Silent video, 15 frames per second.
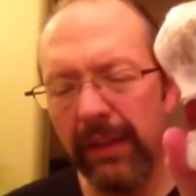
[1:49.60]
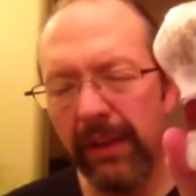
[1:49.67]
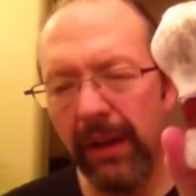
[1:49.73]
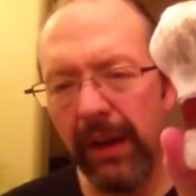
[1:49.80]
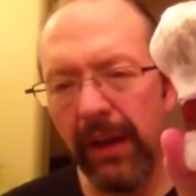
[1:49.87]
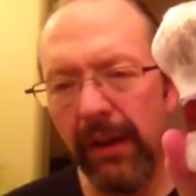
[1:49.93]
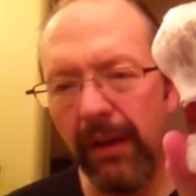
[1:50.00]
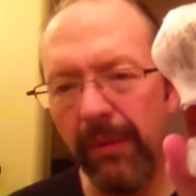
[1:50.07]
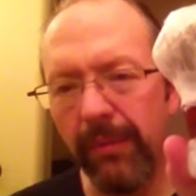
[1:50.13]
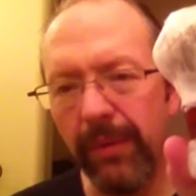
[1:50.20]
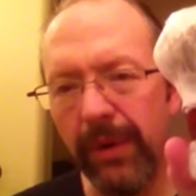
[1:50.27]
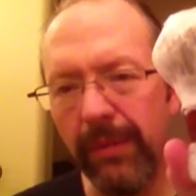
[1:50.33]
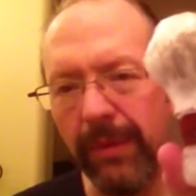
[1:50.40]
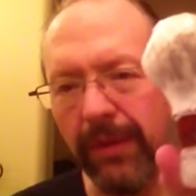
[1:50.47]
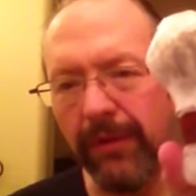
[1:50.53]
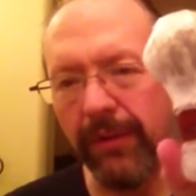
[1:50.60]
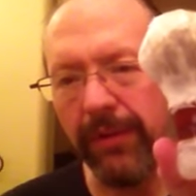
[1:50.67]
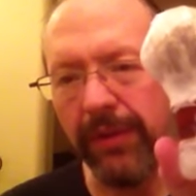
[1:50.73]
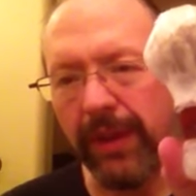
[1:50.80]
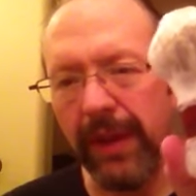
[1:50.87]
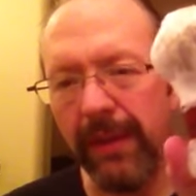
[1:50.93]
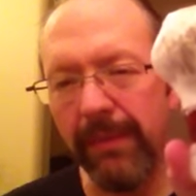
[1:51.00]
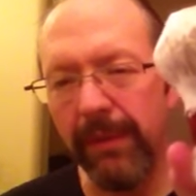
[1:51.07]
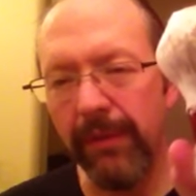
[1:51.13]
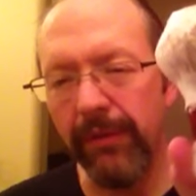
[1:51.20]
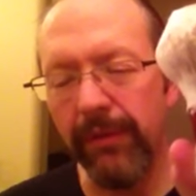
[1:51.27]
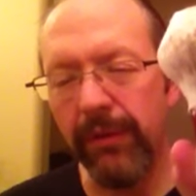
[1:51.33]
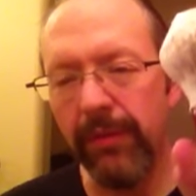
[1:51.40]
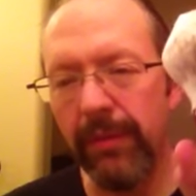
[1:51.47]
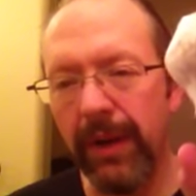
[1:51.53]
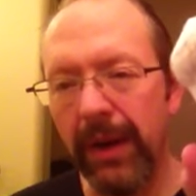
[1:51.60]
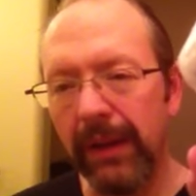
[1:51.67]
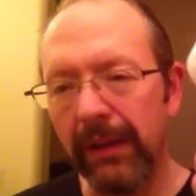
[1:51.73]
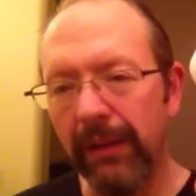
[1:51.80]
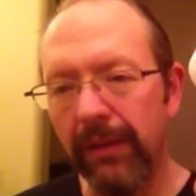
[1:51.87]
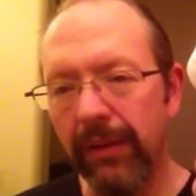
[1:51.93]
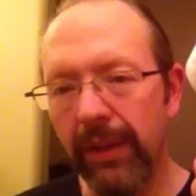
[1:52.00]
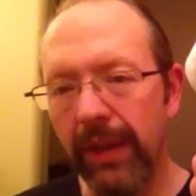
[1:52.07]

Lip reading: are pretty much the same. There's two models.